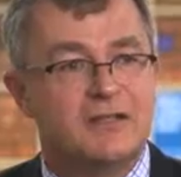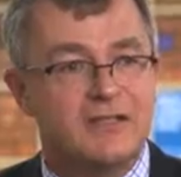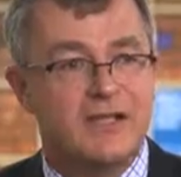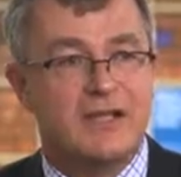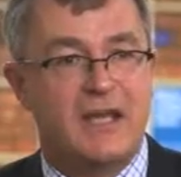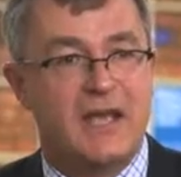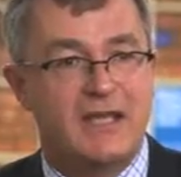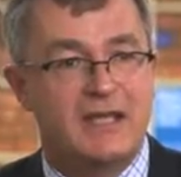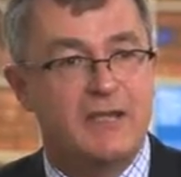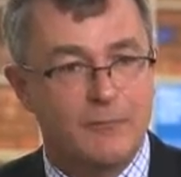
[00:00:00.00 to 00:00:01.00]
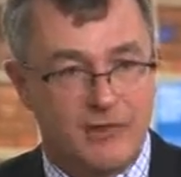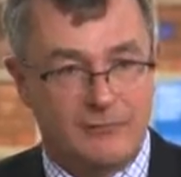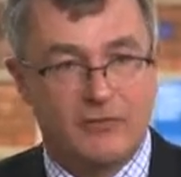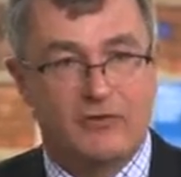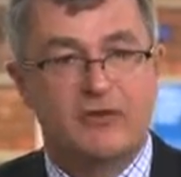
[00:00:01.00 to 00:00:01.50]
to see a
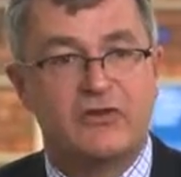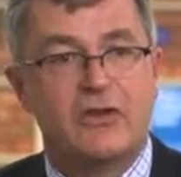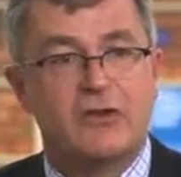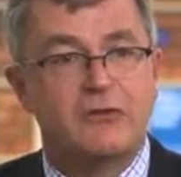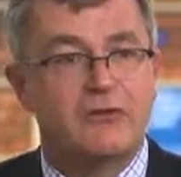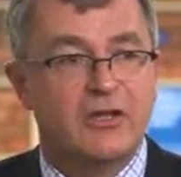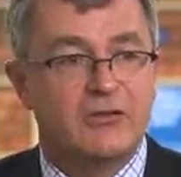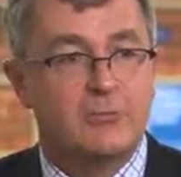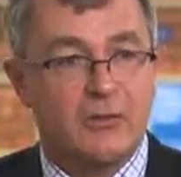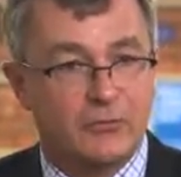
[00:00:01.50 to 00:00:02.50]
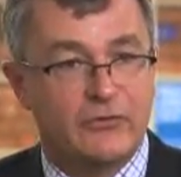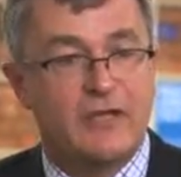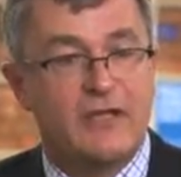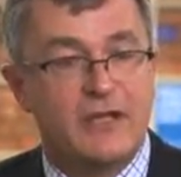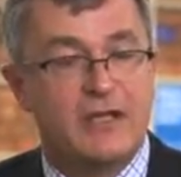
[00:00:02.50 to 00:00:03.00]
commitment that
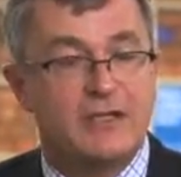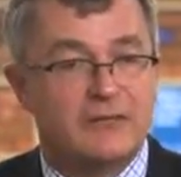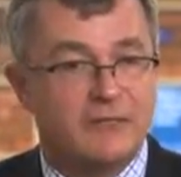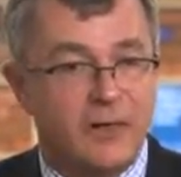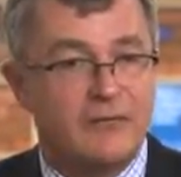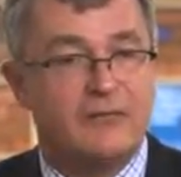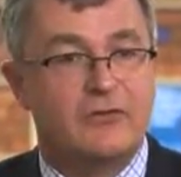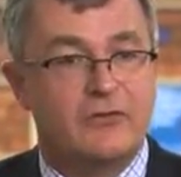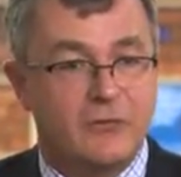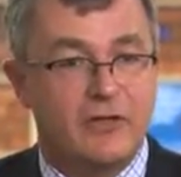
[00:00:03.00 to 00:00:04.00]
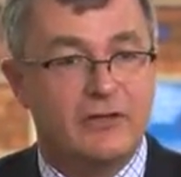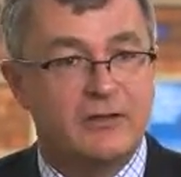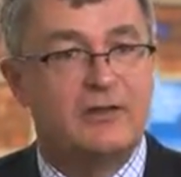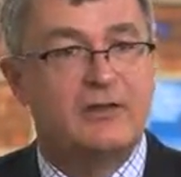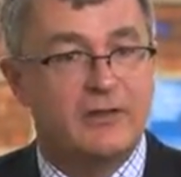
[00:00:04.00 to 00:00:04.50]
building is relevant to
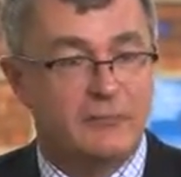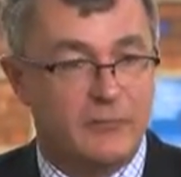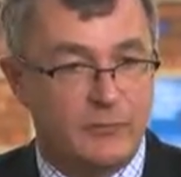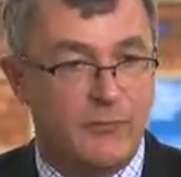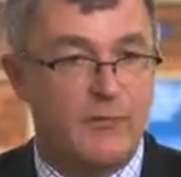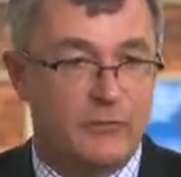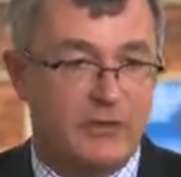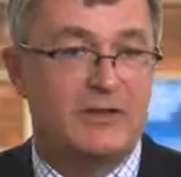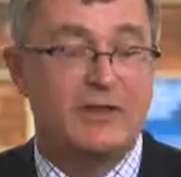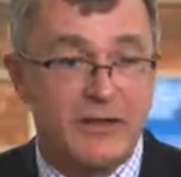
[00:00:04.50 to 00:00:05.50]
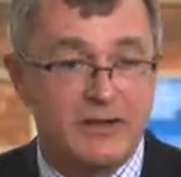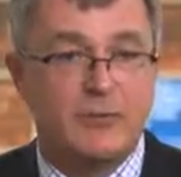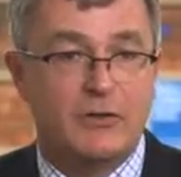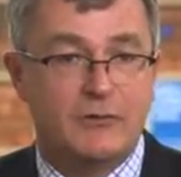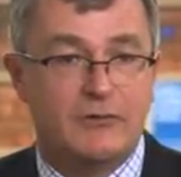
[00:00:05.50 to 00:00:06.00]
Britain, that Britain
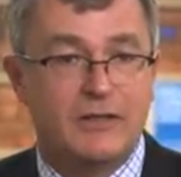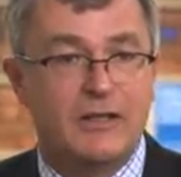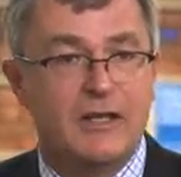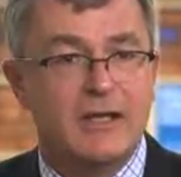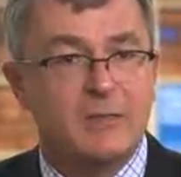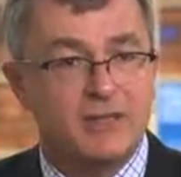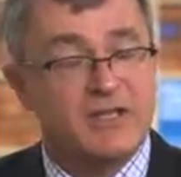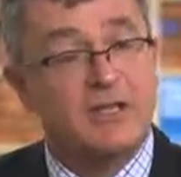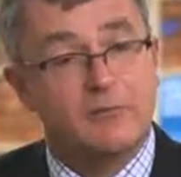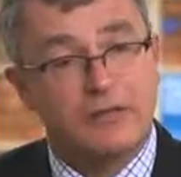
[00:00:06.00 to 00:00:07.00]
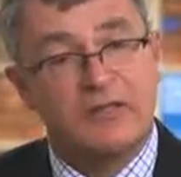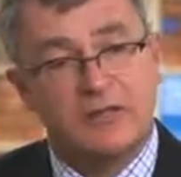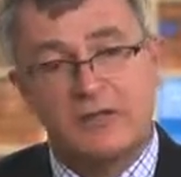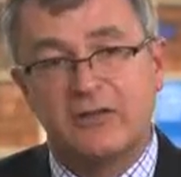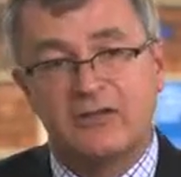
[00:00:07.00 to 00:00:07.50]
needs building, but it can be
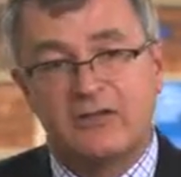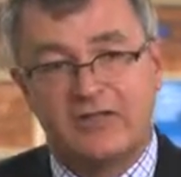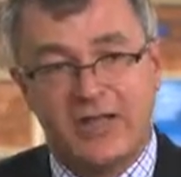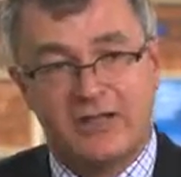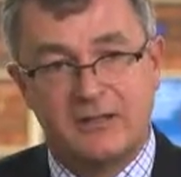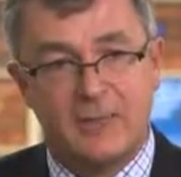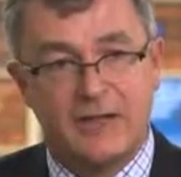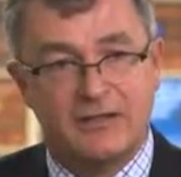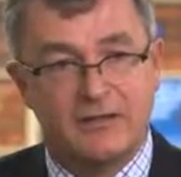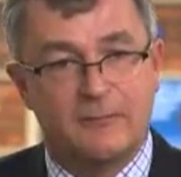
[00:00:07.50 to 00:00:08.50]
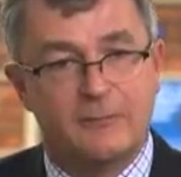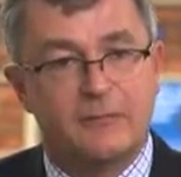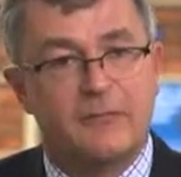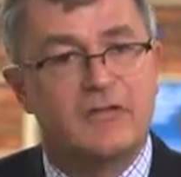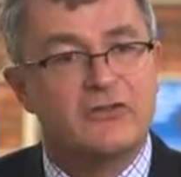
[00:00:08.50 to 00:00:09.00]
done in a sustained manner.
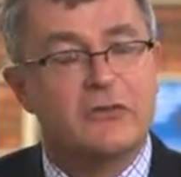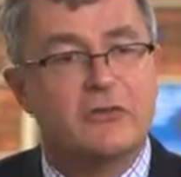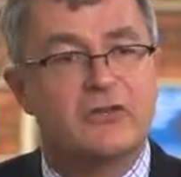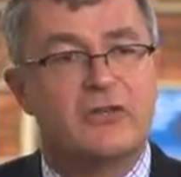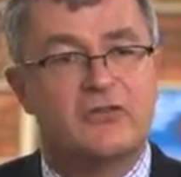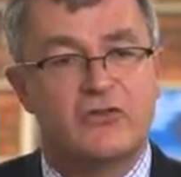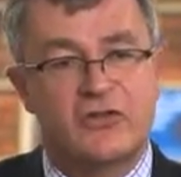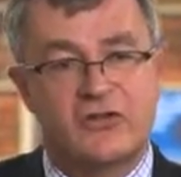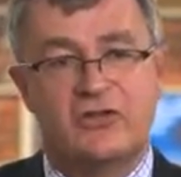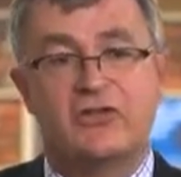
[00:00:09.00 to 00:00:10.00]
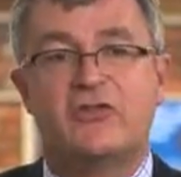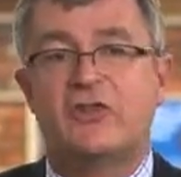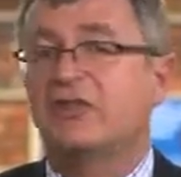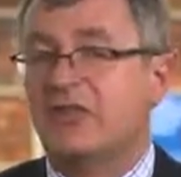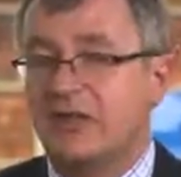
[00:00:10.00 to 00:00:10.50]
Because, of course, the construction
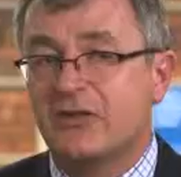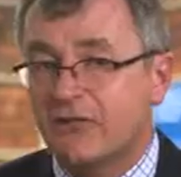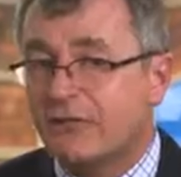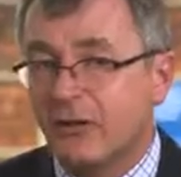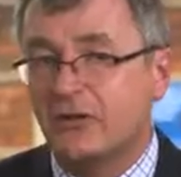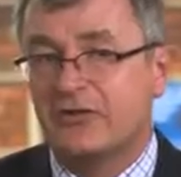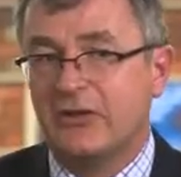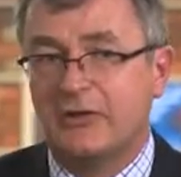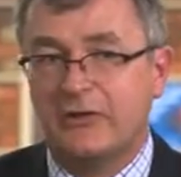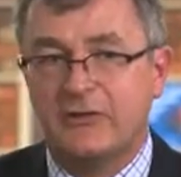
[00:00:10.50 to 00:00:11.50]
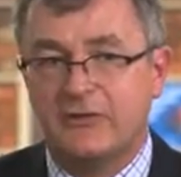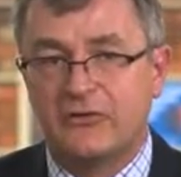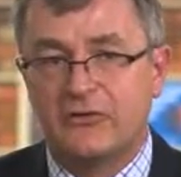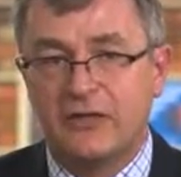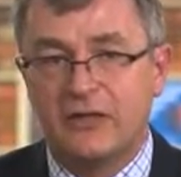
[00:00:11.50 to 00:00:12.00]
industry is seen as a volatile
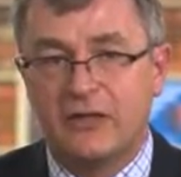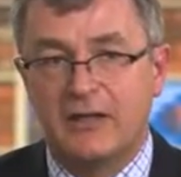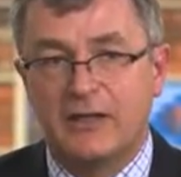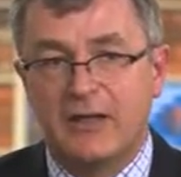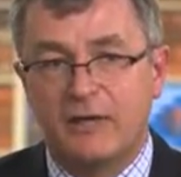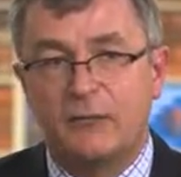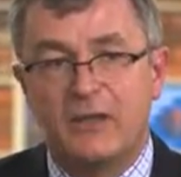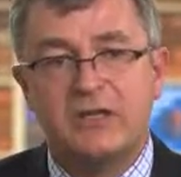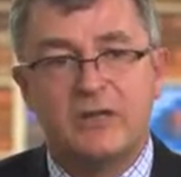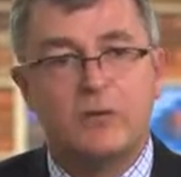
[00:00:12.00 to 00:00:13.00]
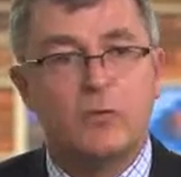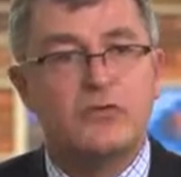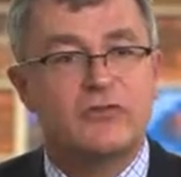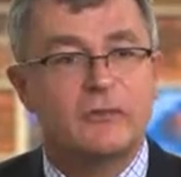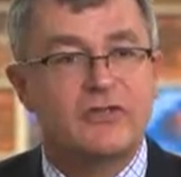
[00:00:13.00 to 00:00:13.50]
industry, and we don't
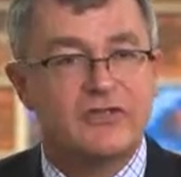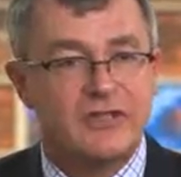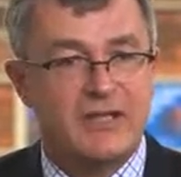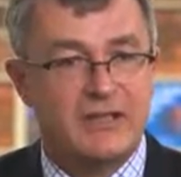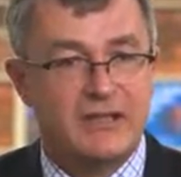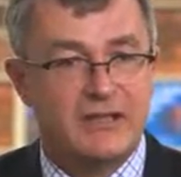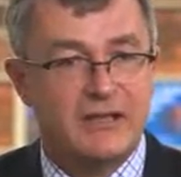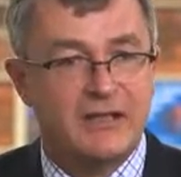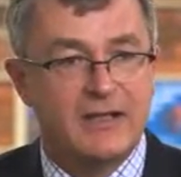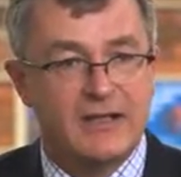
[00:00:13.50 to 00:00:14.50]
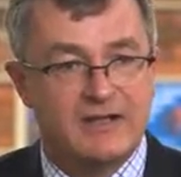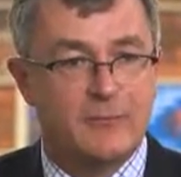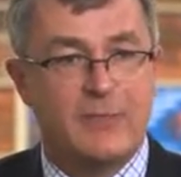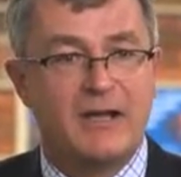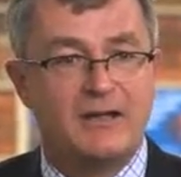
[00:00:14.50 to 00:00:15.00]
want to be seen
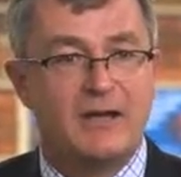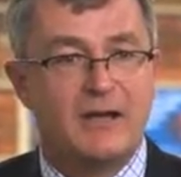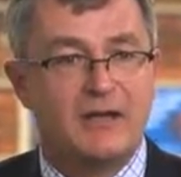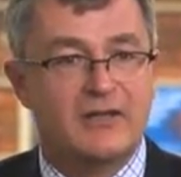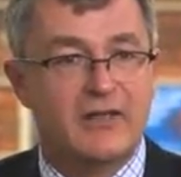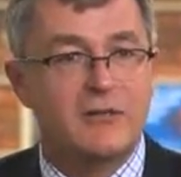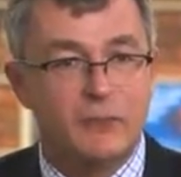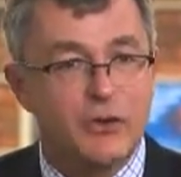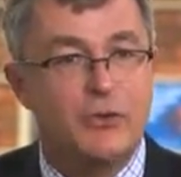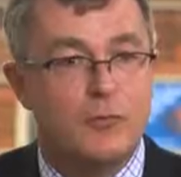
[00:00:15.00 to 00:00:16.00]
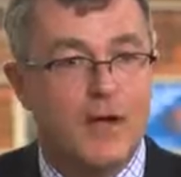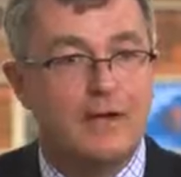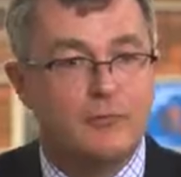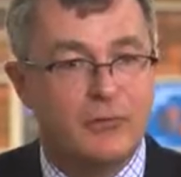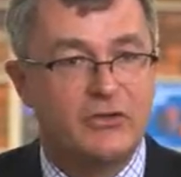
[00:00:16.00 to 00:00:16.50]
as the bad guys, a boom
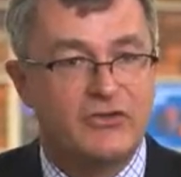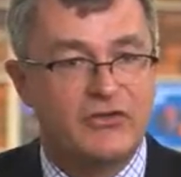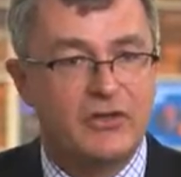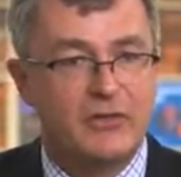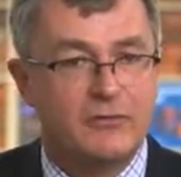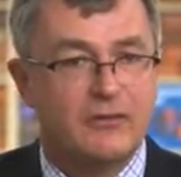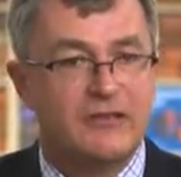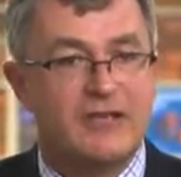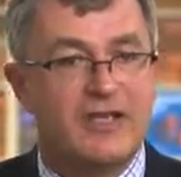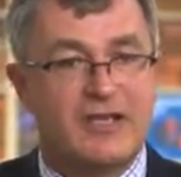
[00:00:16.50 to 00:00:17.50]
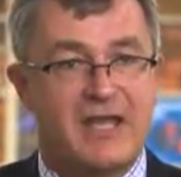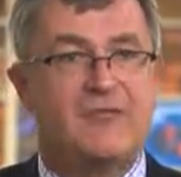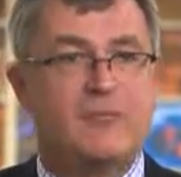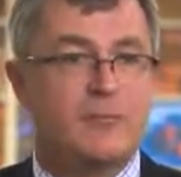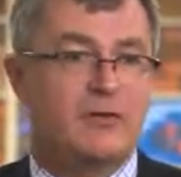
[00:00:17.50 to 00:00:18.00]
and bust cycle that takes
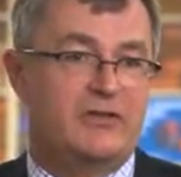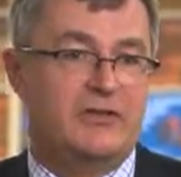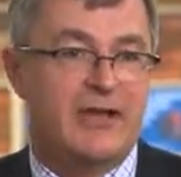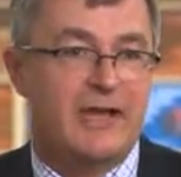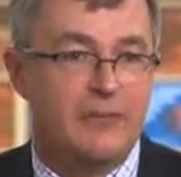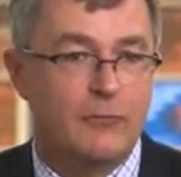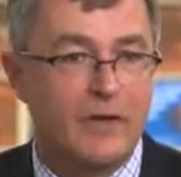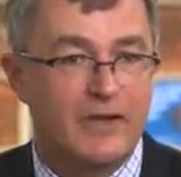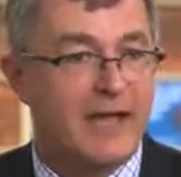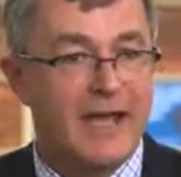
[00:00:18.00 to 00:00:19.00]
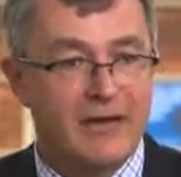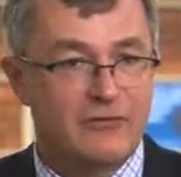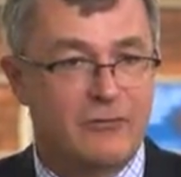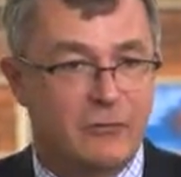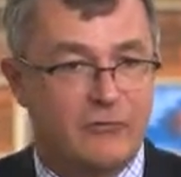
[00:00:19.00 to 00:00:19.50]
everybody down when their
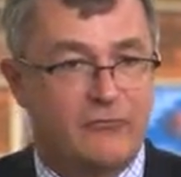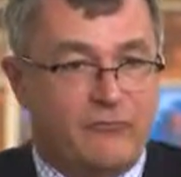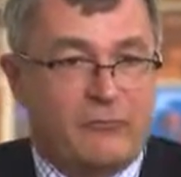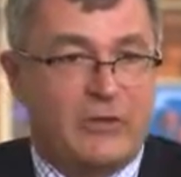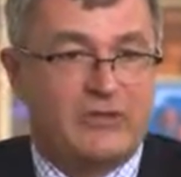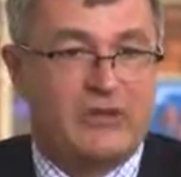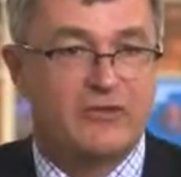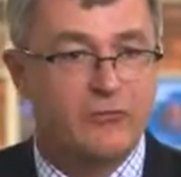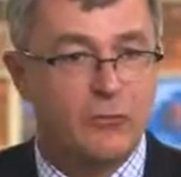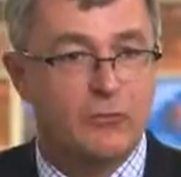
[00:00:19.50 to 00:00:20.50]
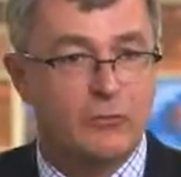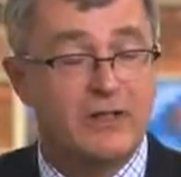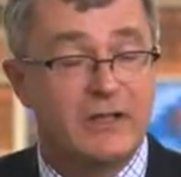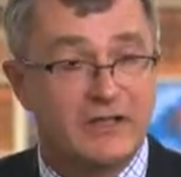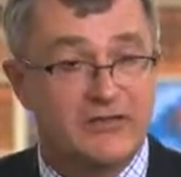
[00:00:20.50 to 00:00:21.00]
house prices fall.
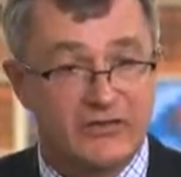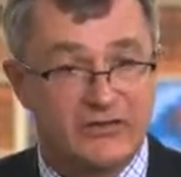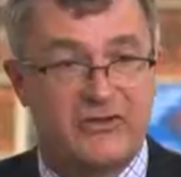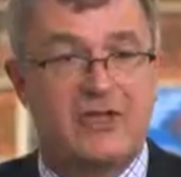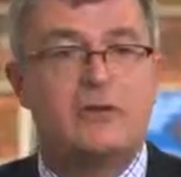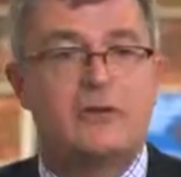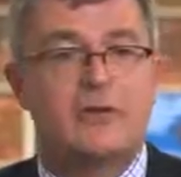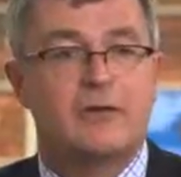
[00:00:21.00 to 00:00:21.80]
We'd like sustained